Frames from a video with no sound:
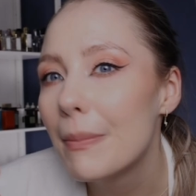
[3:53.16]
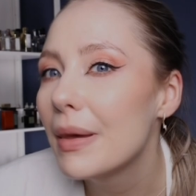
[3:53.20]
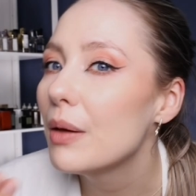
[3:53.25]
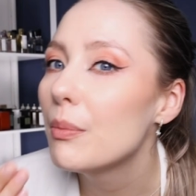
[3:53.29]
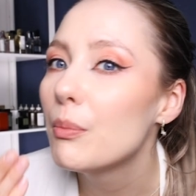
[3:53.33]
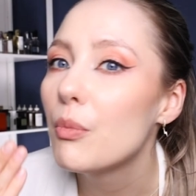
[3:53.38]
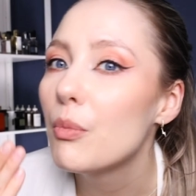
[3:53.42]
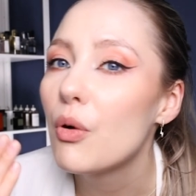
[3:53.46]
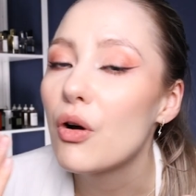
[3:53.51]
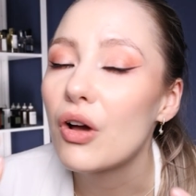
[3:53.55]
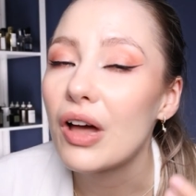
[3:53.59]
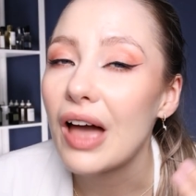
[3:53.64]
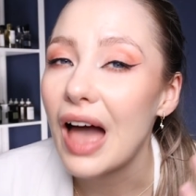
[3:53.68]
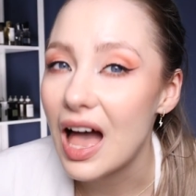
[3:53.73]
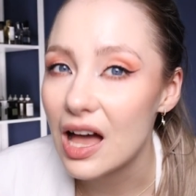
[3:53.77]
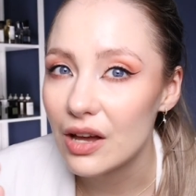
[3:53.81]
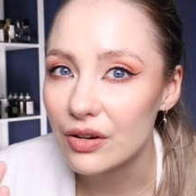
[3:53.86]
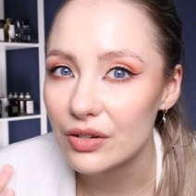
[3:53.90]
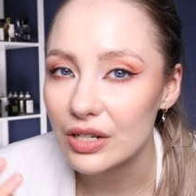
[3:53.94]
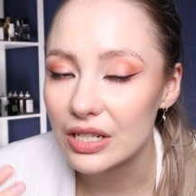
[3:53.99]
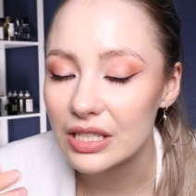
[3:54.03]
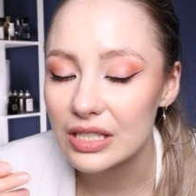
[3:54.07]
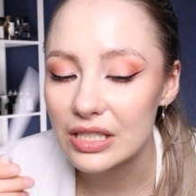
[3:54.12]
bit more
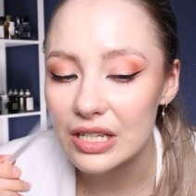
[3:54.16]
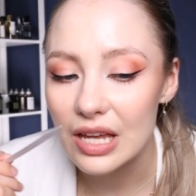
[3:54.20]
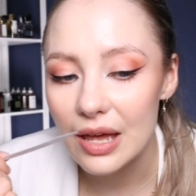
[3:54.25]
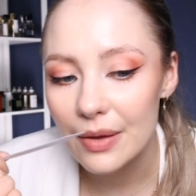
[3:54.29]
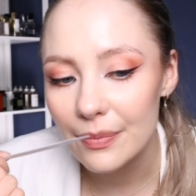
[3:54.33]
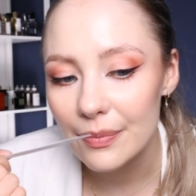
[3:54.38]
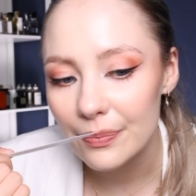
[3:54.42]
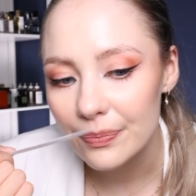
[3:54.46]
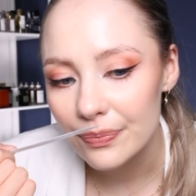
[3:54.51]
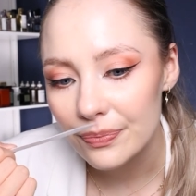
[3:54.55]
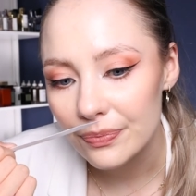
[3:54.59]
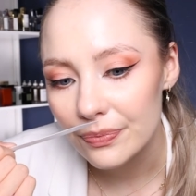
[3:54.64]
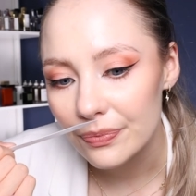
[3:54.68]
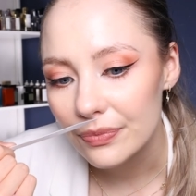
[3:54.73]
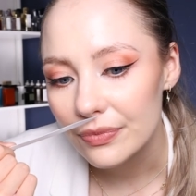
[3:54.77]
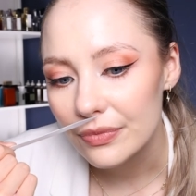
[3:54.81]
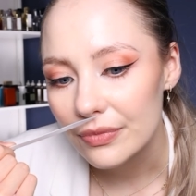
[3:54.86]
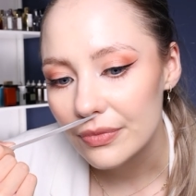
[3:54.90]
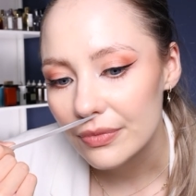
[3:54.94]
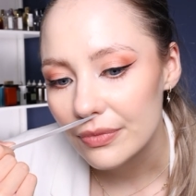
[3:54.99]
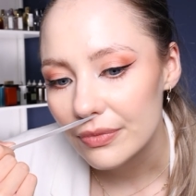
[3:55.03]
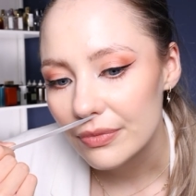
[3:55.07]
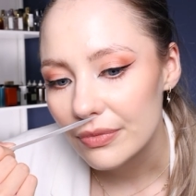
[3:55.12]
character,
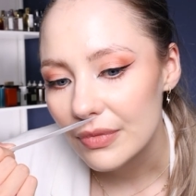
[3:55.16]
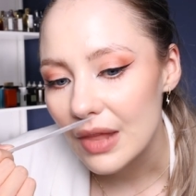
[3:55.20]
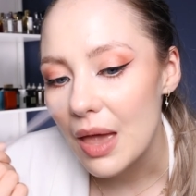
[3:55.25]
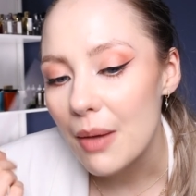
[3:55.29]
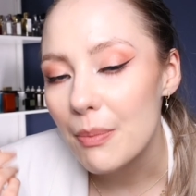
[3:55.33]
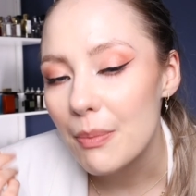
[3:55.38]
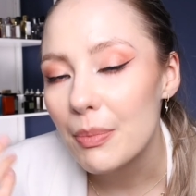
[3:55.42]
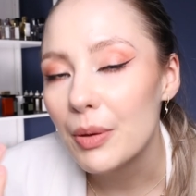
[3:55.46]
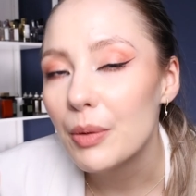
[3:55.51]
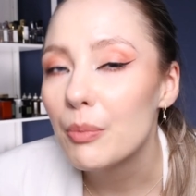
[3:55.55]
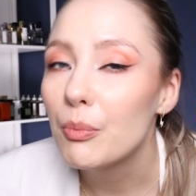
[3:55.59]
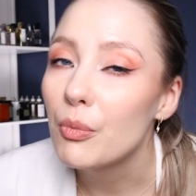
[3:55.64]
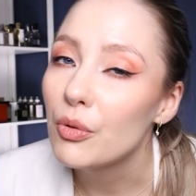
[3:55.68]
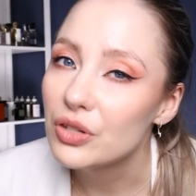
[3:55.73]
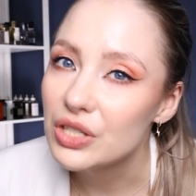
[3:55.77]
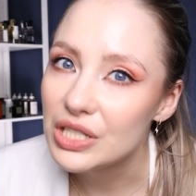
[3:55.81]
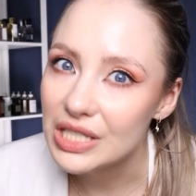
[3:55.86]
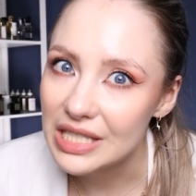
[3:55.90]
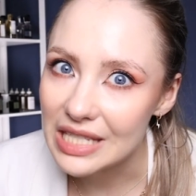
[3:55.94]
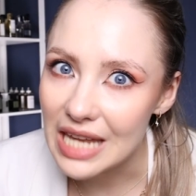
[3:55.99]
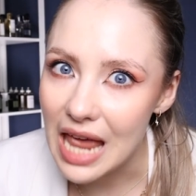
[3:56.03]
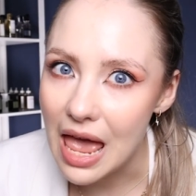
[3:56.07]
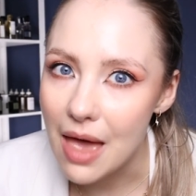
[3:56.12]
a bit more
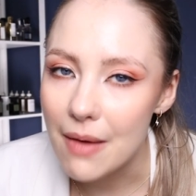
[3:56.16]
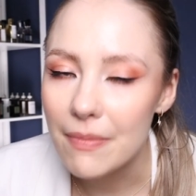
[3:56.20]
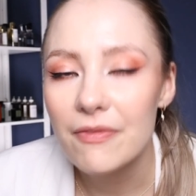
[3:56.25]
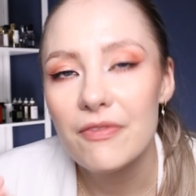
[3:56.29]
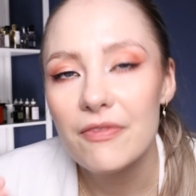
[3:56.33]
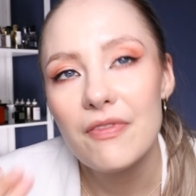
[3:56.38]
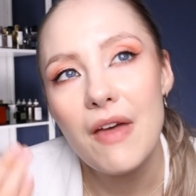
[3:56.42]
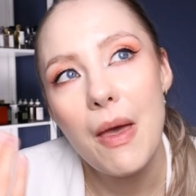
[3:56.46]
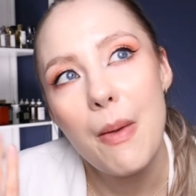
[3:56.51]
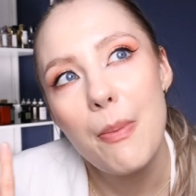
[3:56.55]
depth,